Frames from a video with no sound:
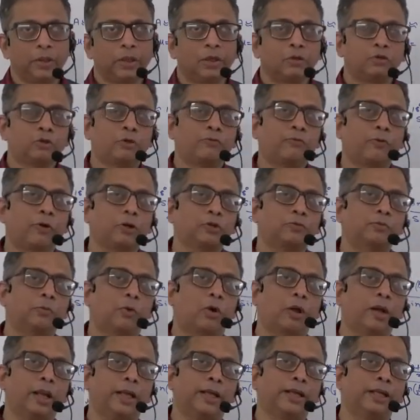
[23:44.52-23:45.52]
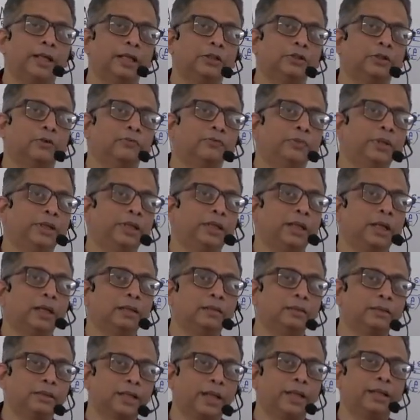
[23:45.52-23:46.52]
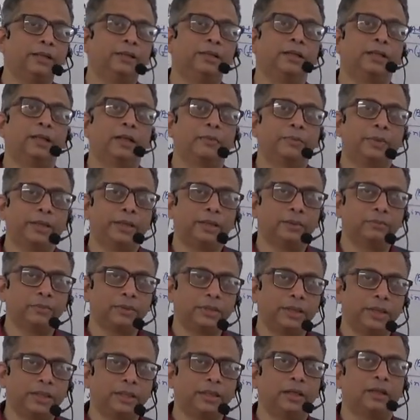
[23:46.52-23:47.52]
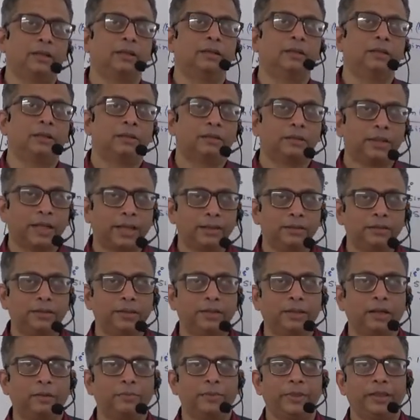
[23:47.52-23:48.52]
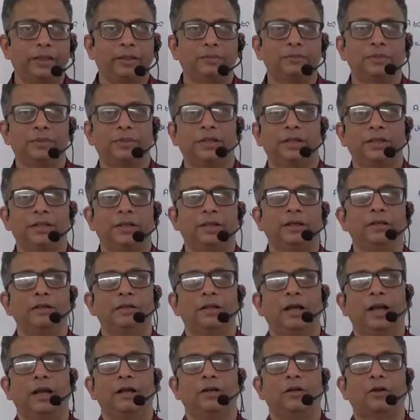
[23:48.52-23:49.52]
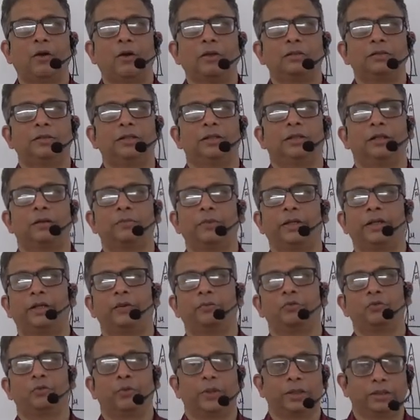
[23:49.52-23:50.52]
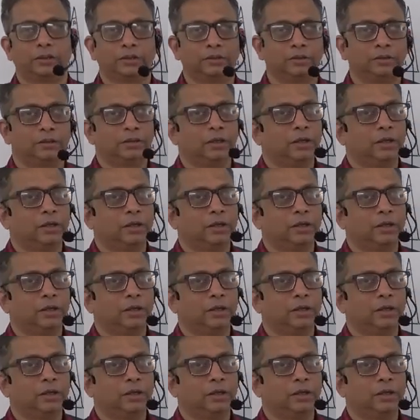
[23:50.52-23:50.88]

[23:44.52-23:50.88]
So for small angles of theta, sine theta becomes theta, tan theta becomes theta, and cos theta becomes 1.